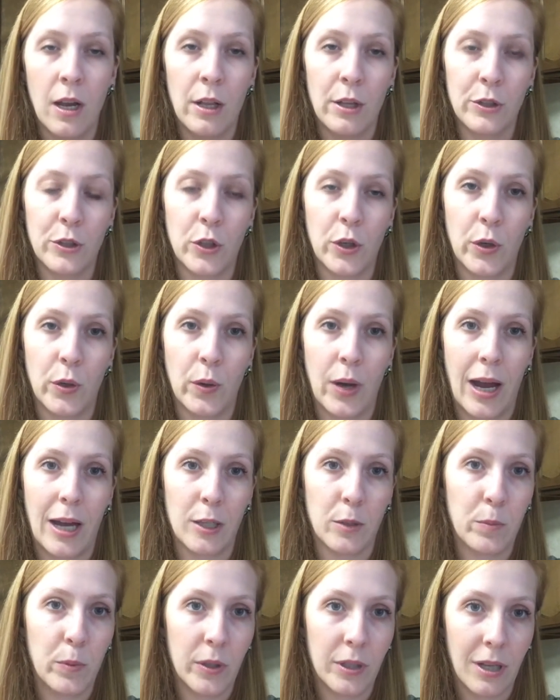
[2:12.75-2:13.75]
So
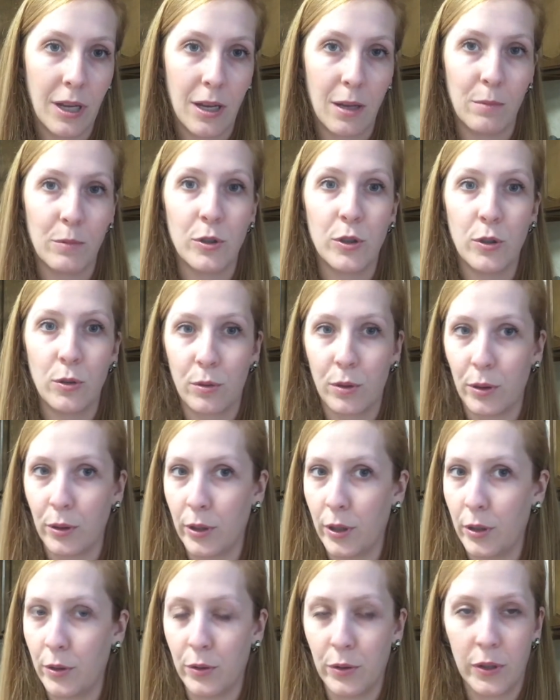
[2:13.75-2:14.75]
aspartame,
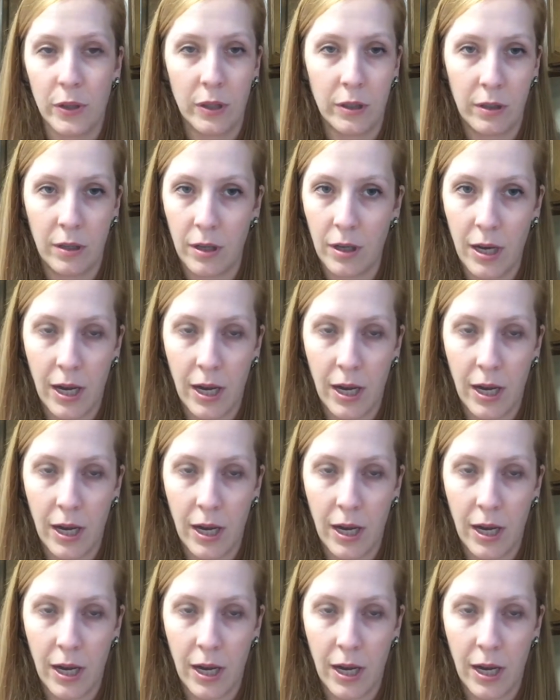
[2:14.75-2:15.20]
sucralose,